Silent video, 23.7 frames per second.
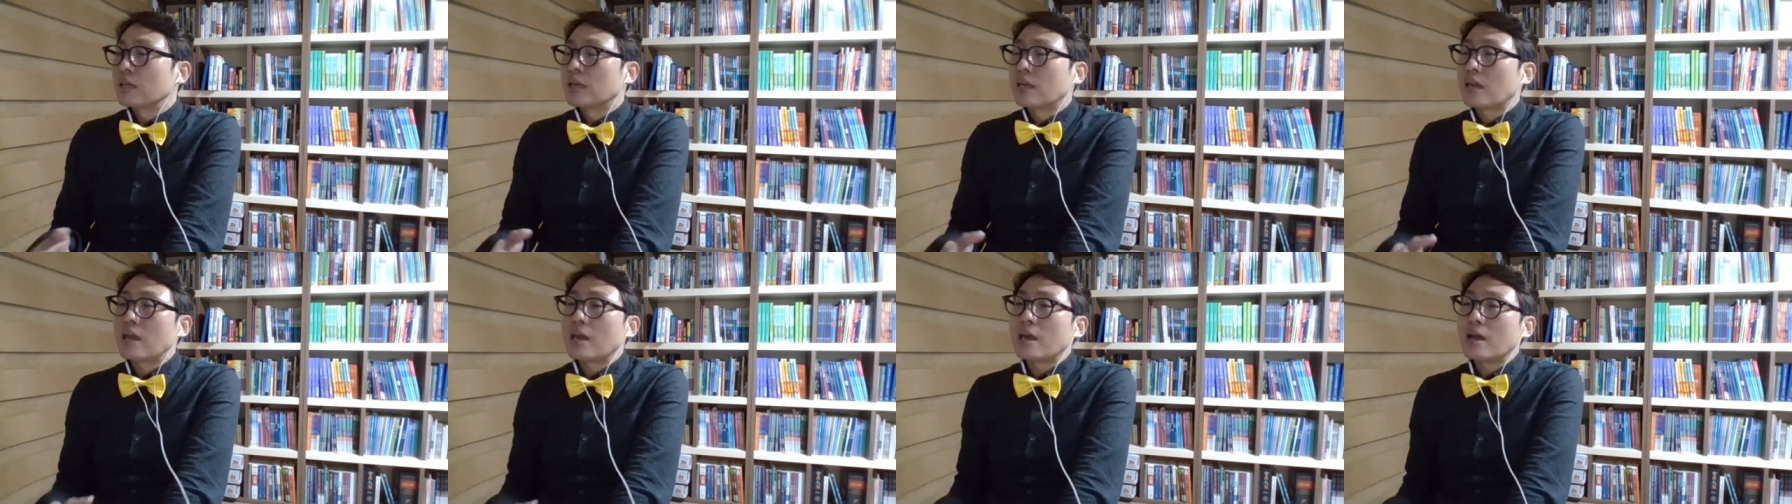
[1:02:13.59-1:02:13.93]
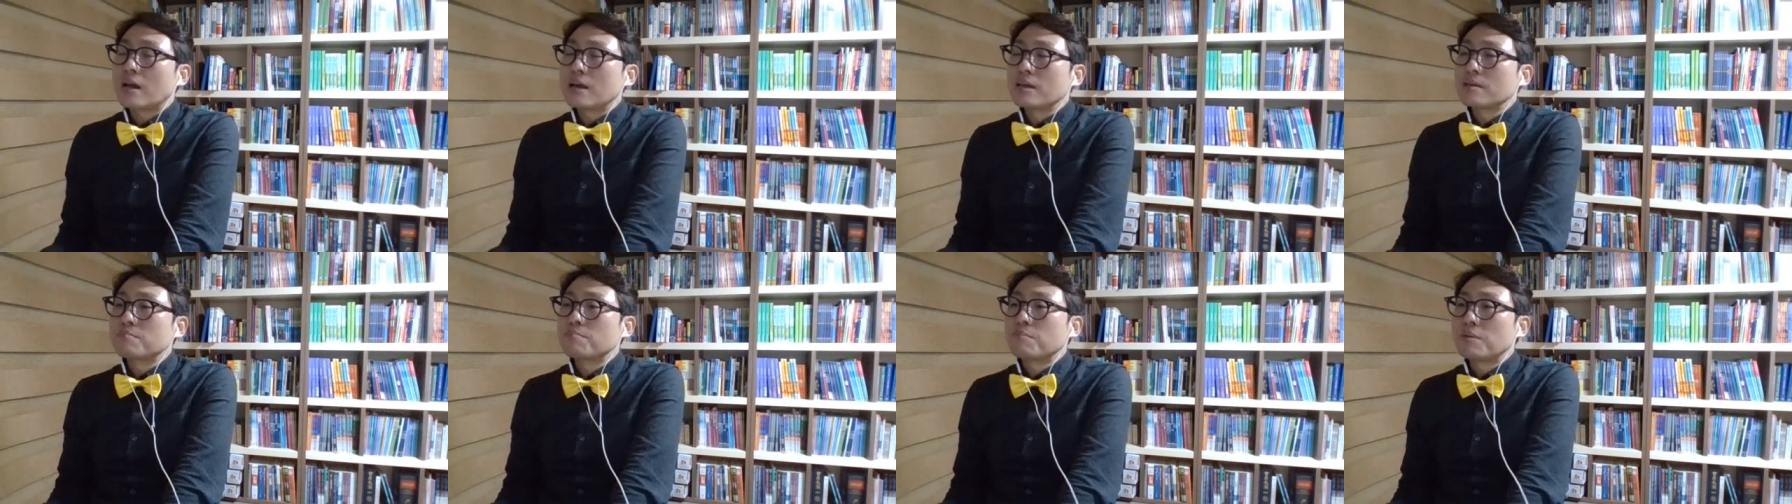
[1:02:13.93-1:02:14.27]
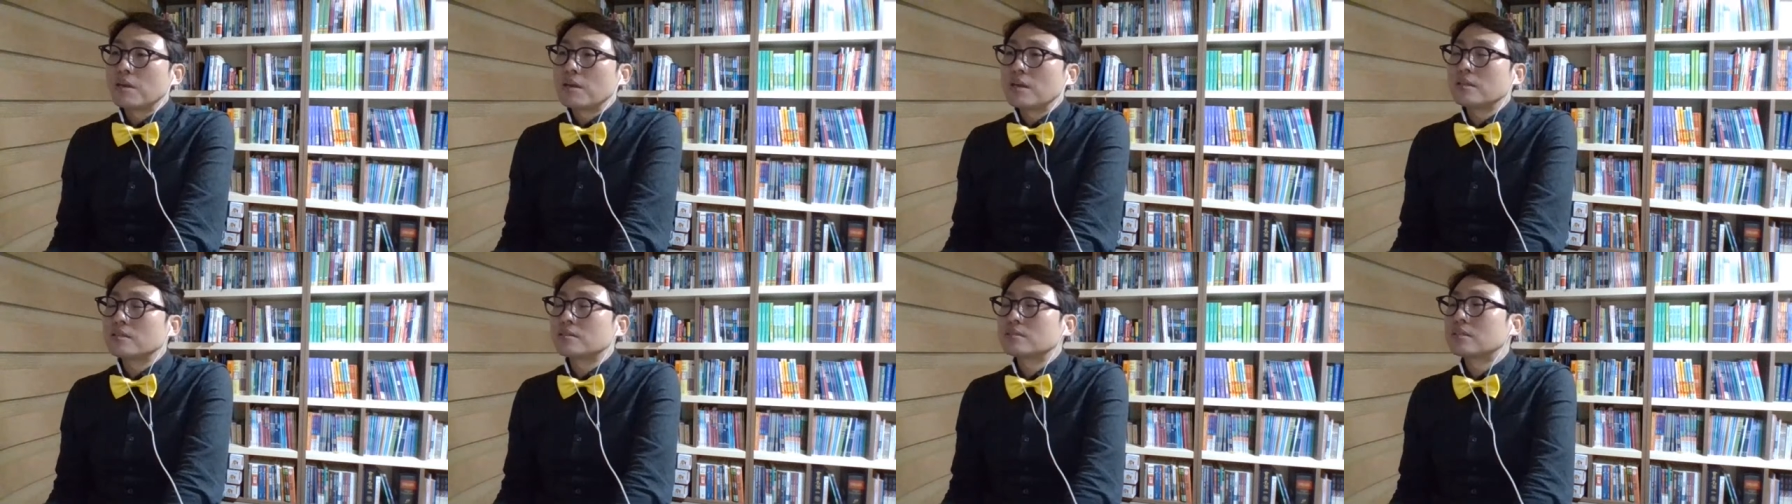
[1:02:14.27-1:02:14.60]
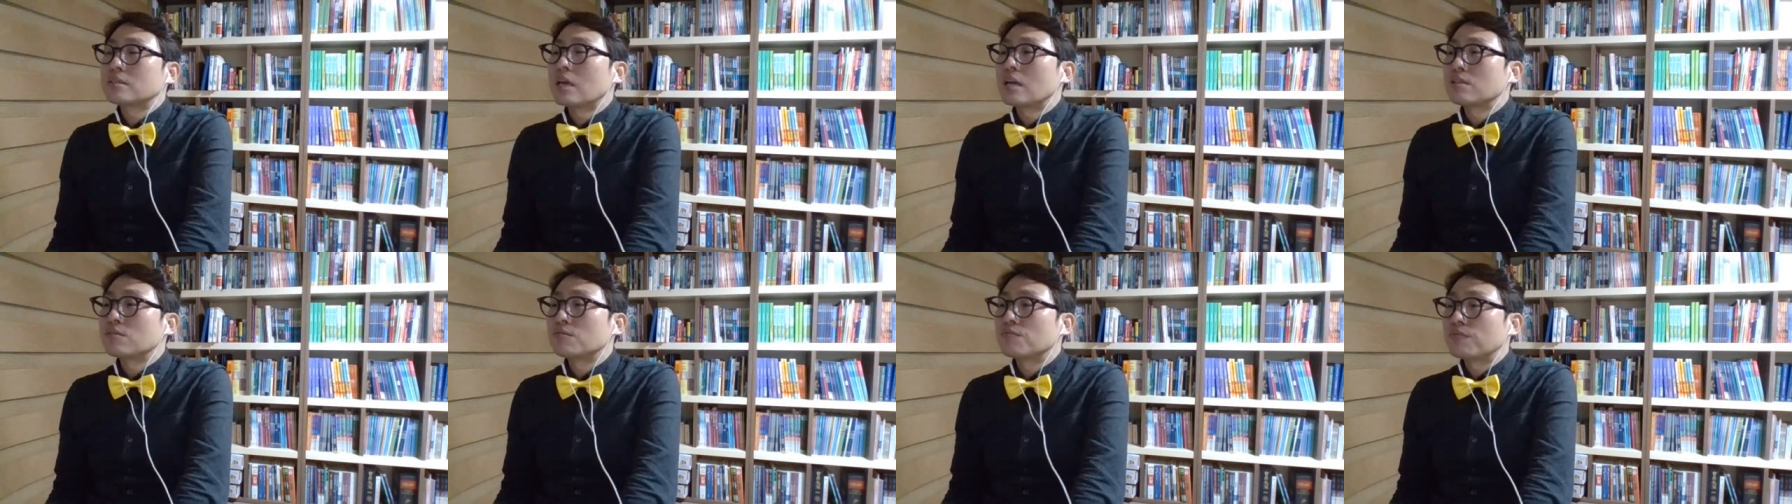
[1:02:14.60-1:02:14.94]
KIP
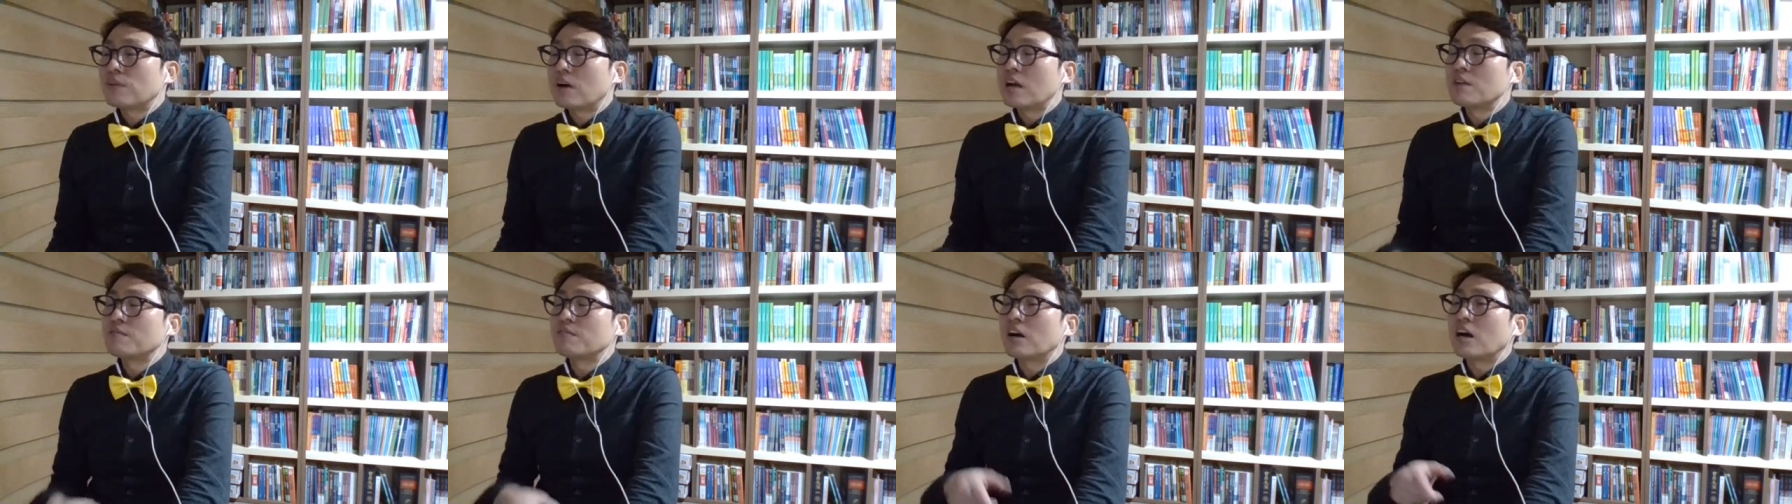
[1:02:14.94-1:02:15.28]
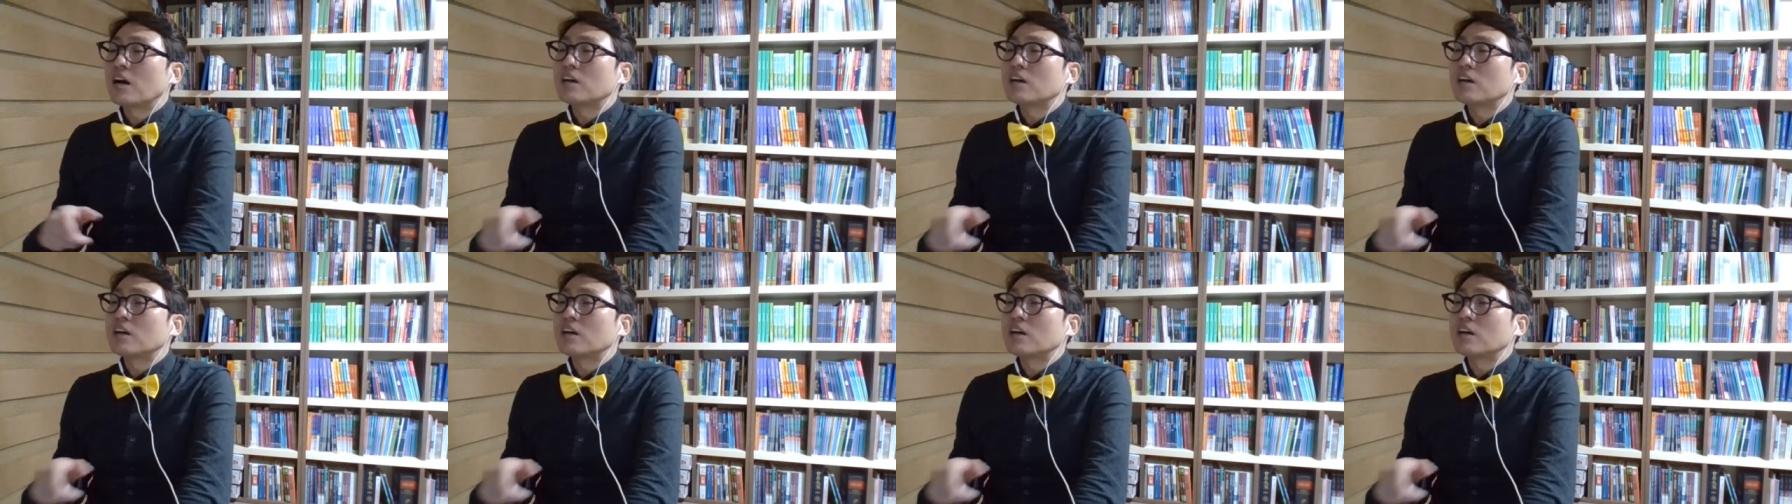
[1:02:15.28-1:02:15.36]
stage 5